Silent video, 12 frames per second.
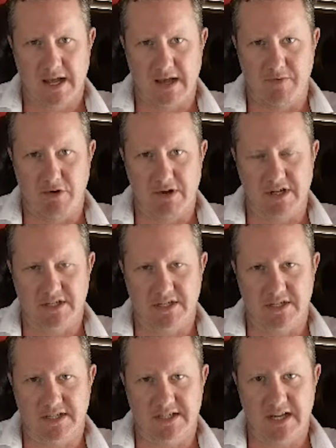I'm very
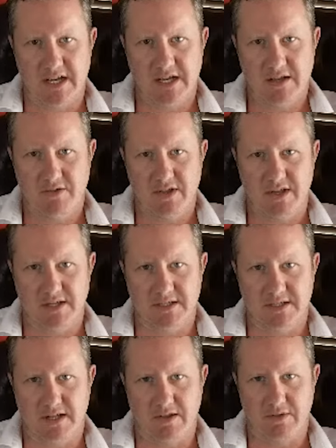excited to say
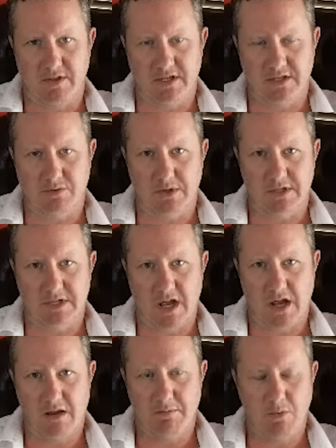that this
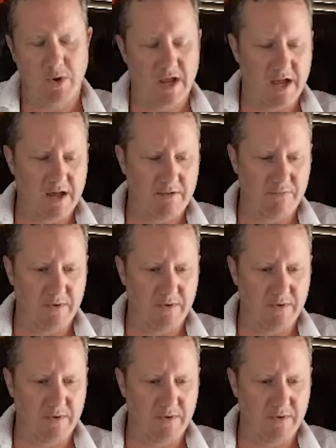time we have